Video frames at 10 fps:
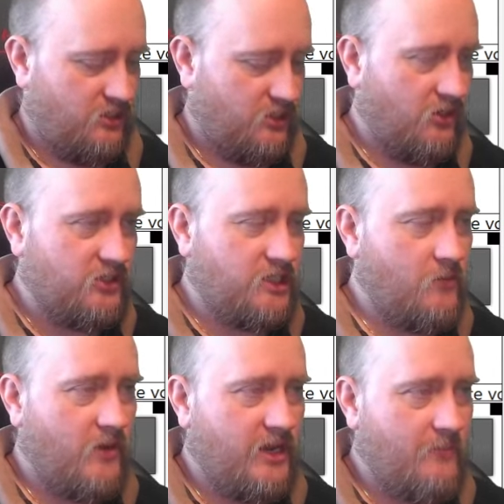the rusty
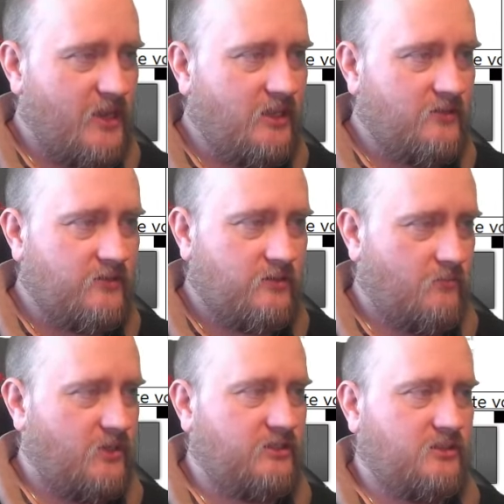one I picked,
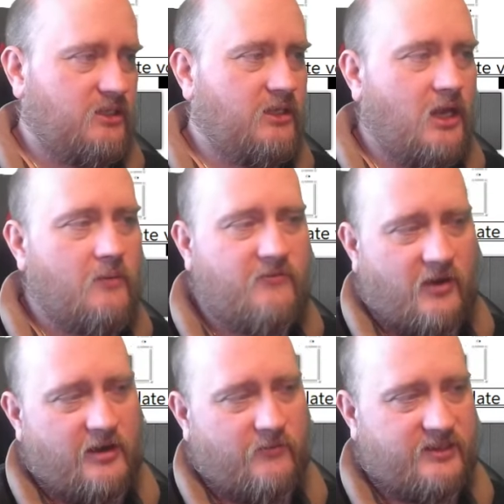but I'm
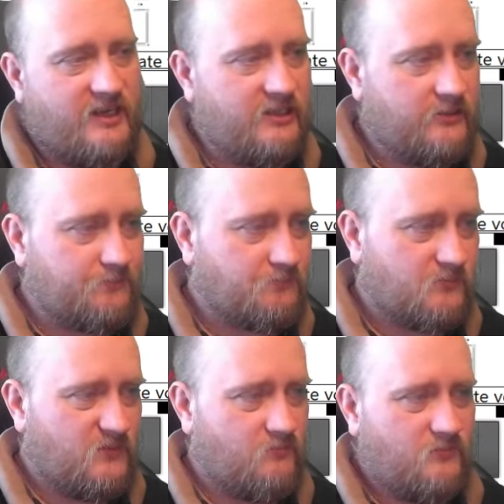fine with that.
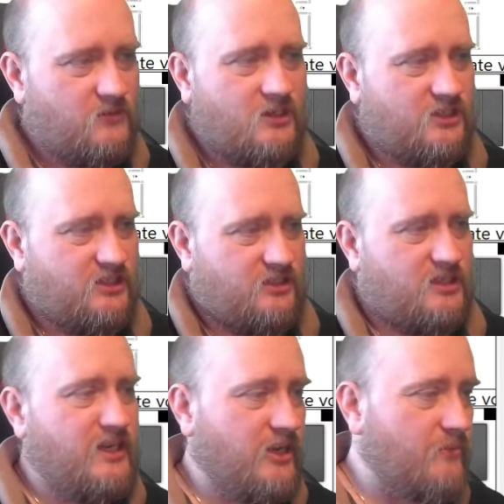
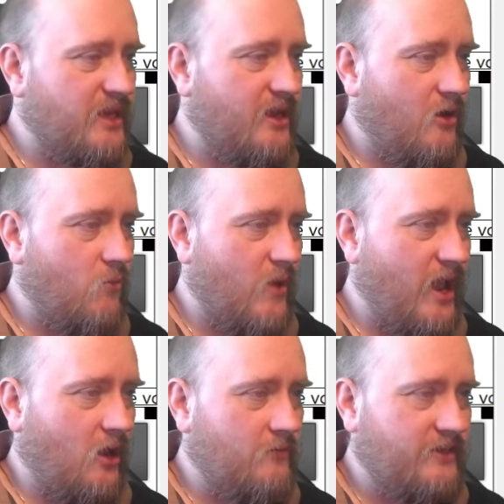Just need to be
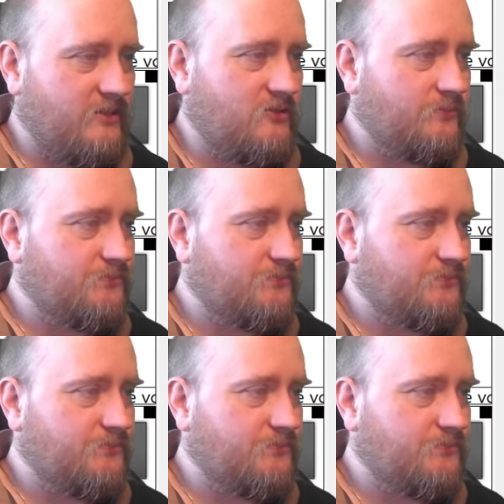aware of it.